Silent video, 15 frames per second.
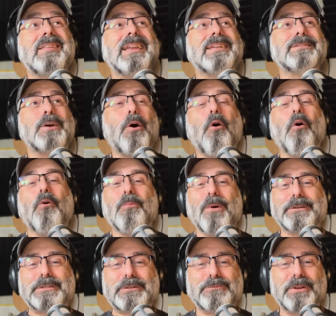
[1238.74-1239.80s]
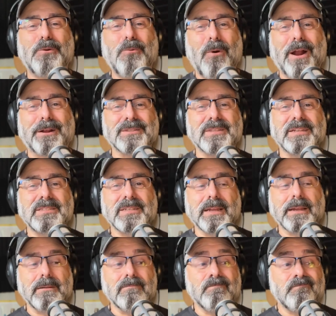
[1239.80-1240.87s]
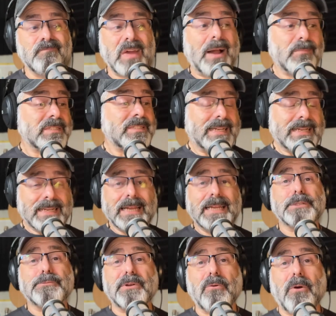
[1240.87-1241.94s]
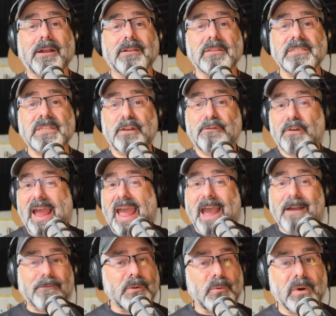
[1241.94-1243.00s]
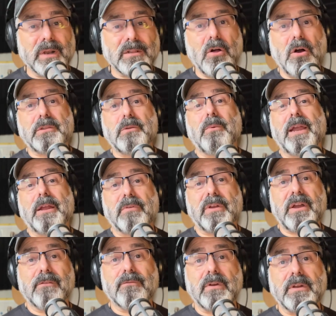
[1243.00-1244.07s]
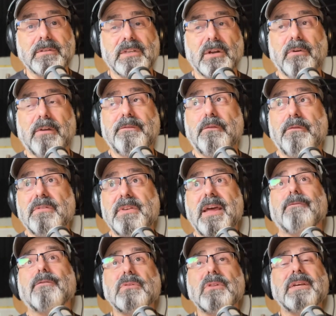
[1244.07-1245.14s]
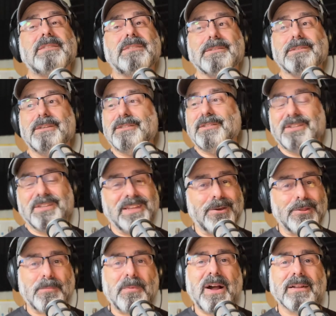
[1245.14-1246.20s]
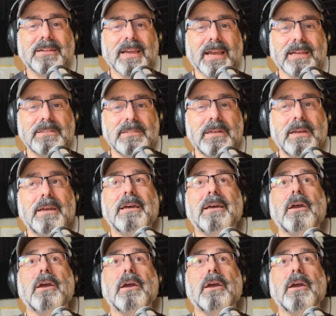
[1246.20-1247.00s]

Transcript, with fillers: That is almost required listening I'm going to say it is required listening for everyone along the way in recovery. So if you've never listened to the other podcast,